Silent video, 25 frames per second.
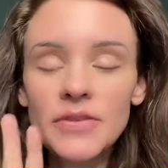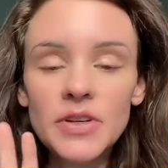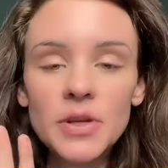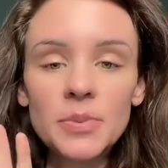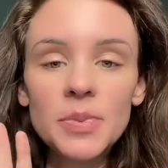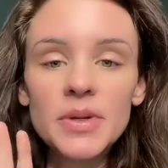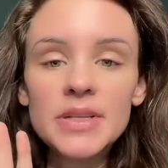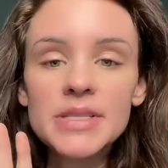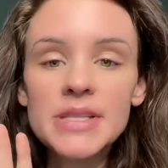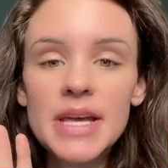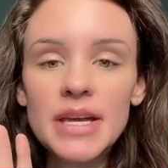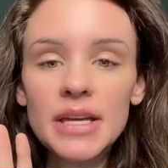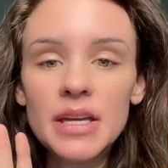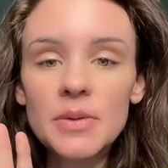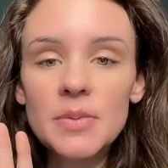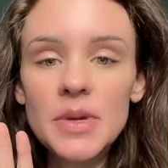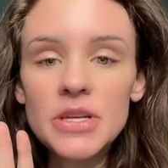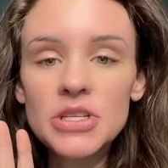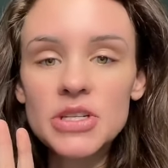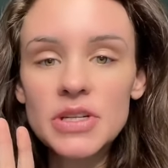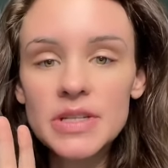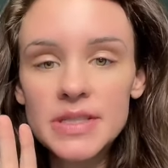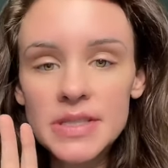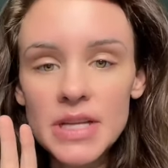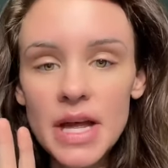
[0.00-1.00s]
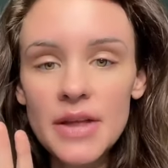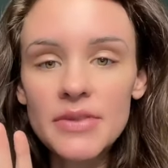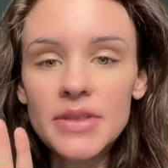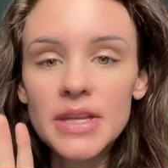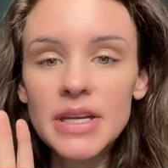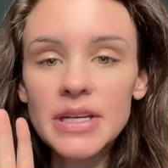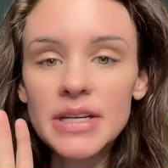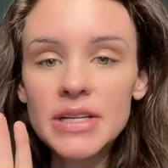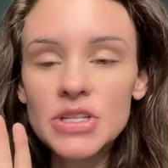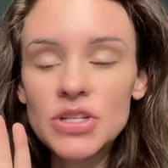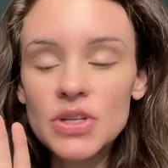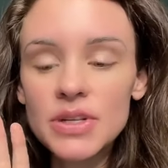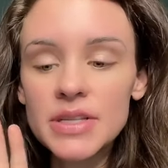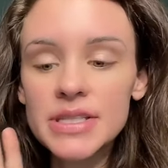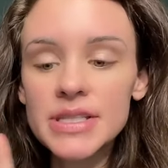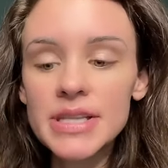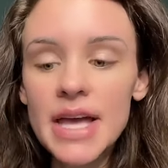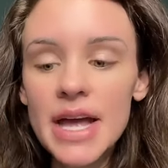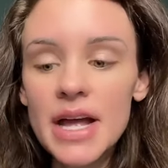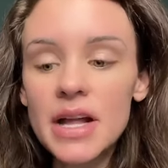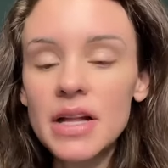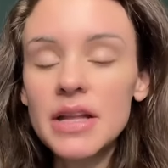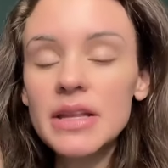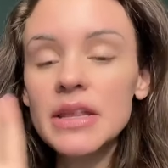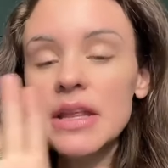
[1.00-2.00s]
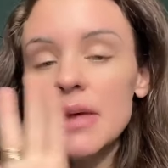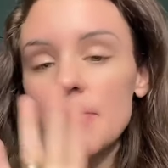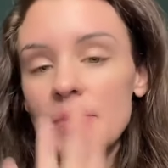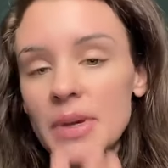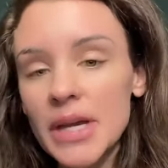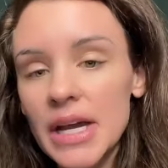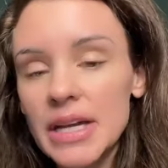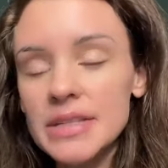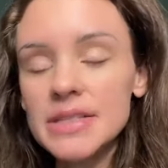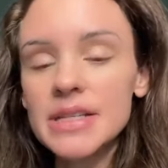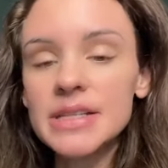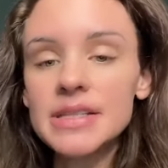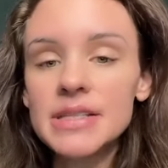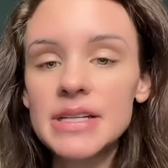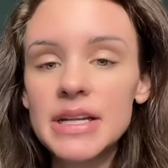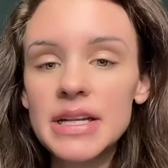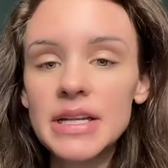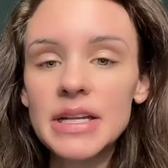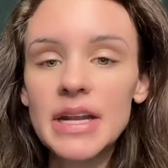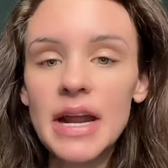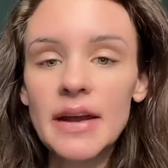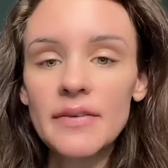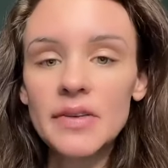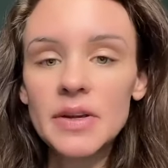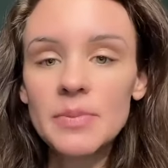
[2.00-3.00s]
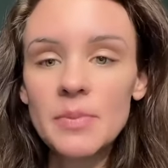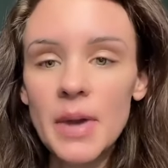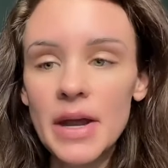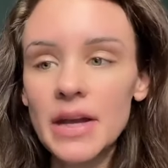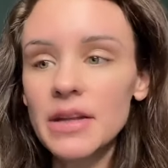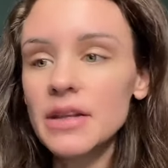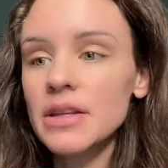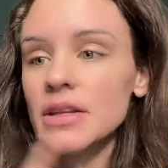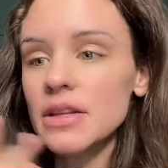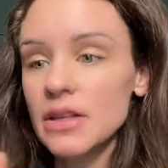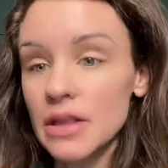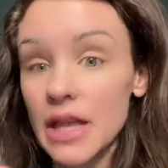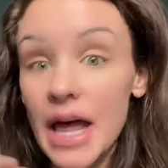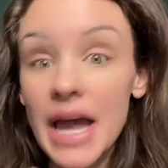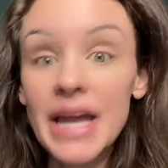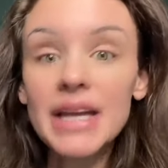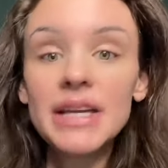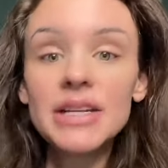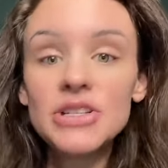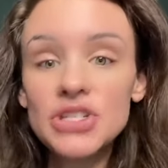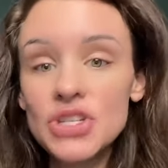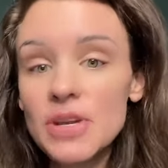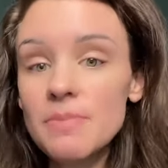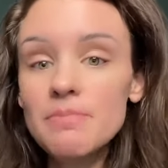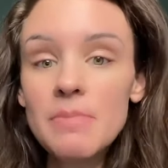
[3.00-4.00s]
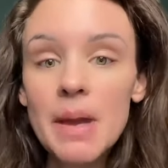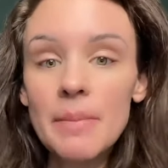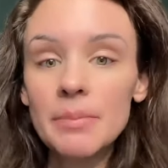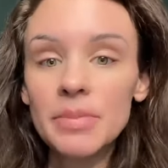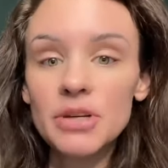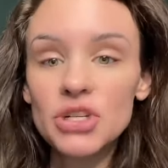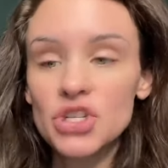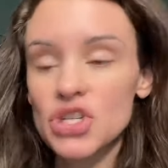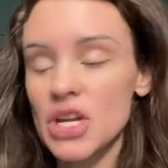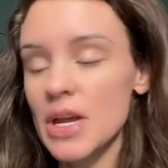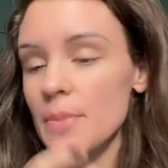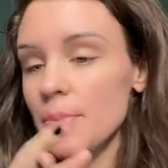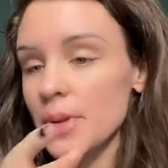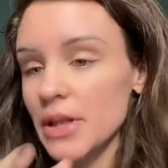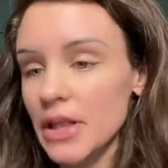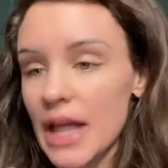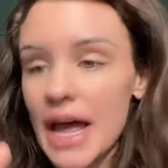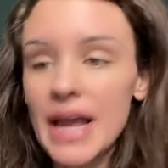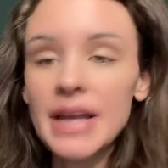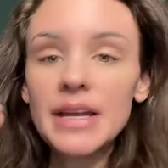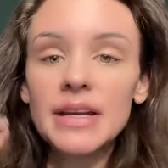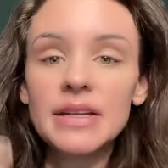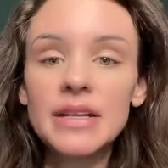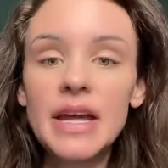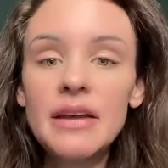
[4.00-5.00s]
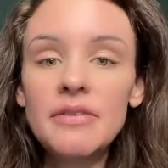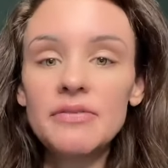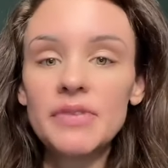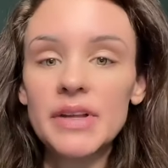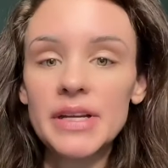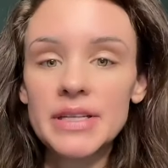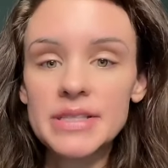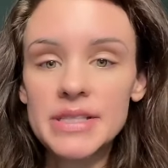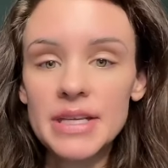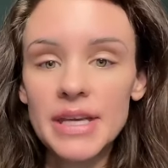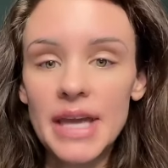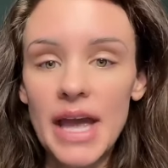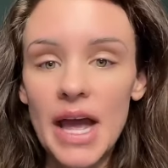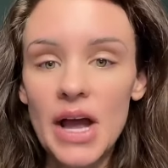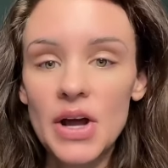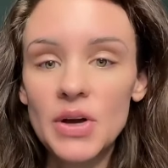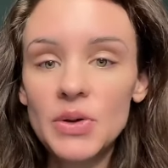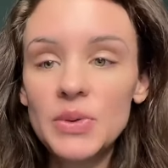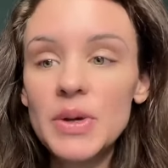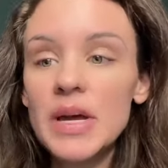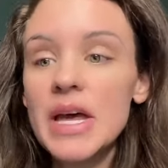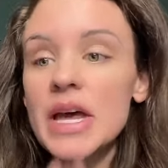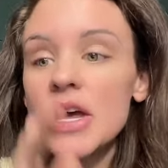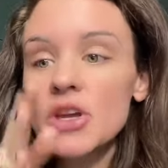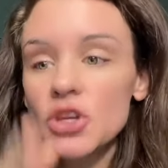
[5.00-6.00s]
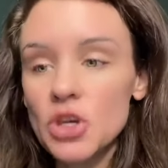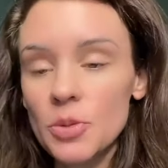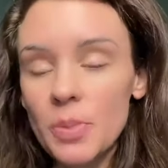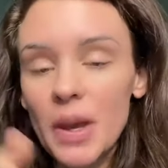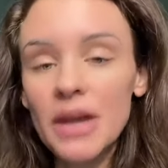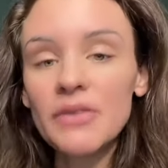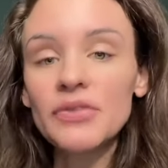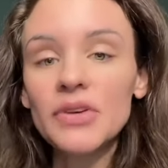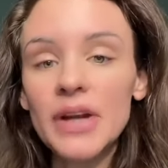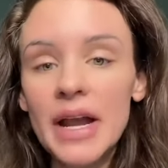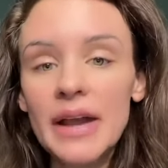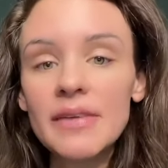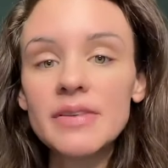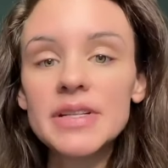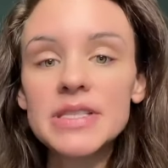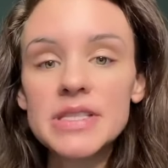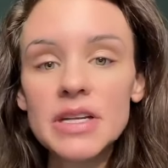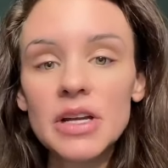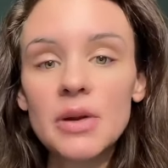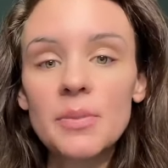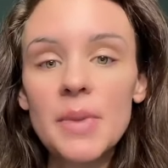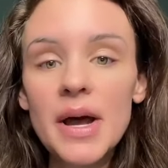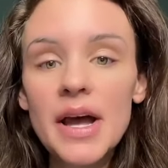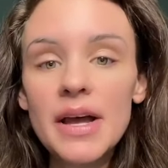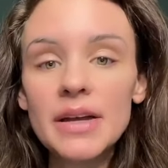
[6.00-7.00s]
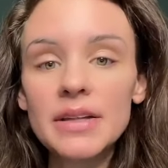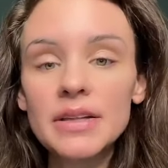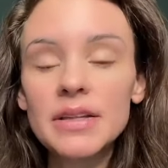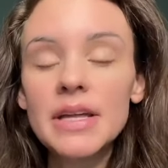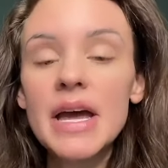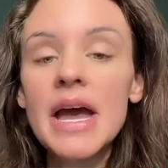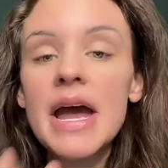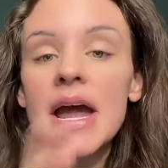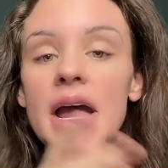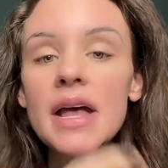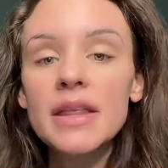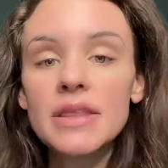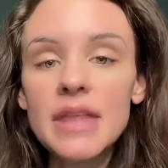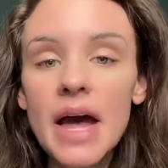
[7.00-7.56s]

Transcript: 50% commissions on the initial sale, and then because it's needed every month, like a gym membership, like a Netflix account, you pay for every single month.